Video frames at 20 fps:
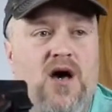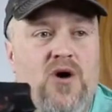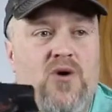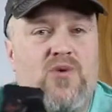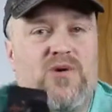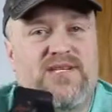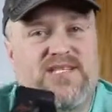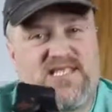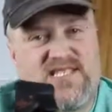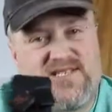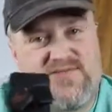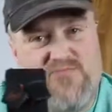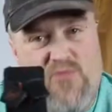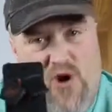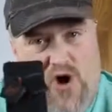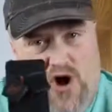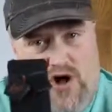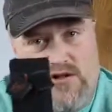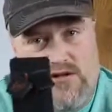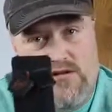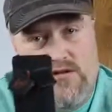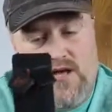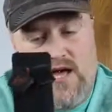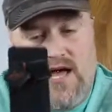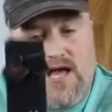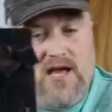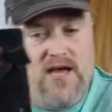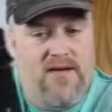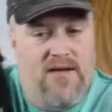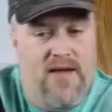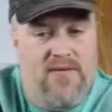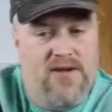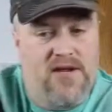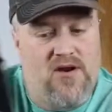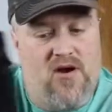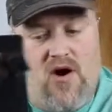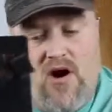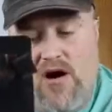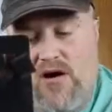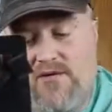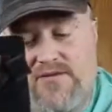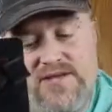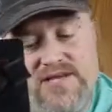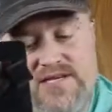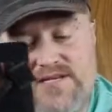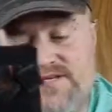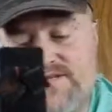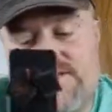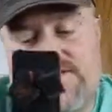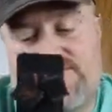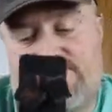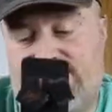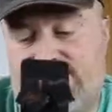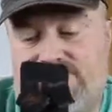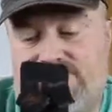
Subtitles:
was small. I mean, all these